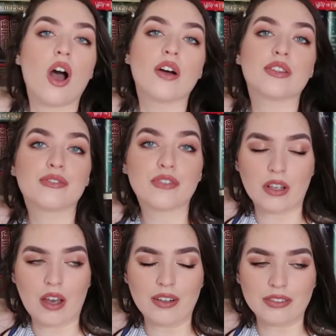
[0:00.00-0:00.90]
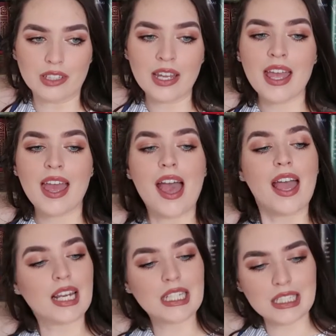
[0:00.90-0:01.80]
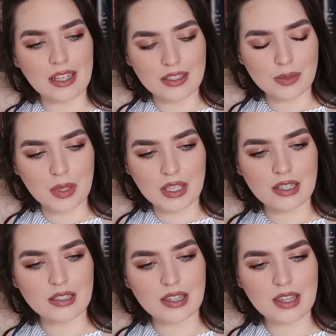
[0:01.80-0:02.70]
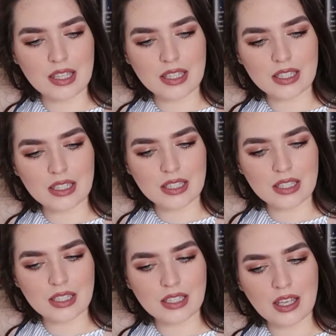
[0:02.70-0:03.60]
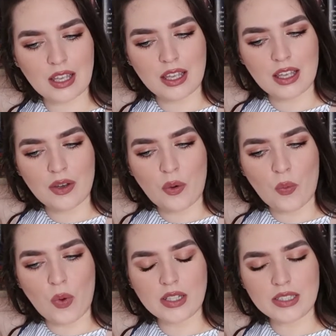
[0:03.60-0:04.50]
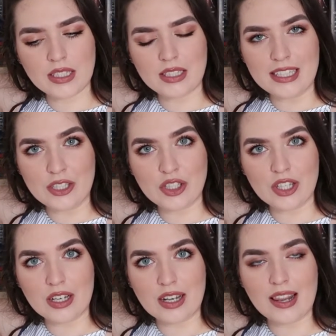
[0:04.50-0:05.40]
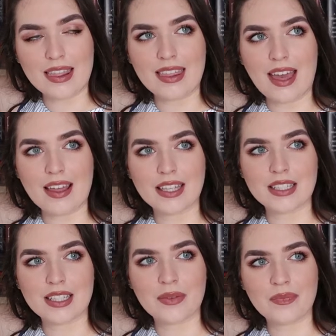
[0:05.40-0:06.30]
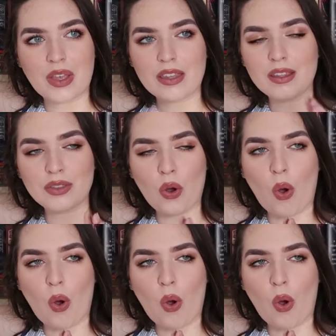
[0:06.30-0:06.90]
on the front cover? And it does, because this was an edition that I think the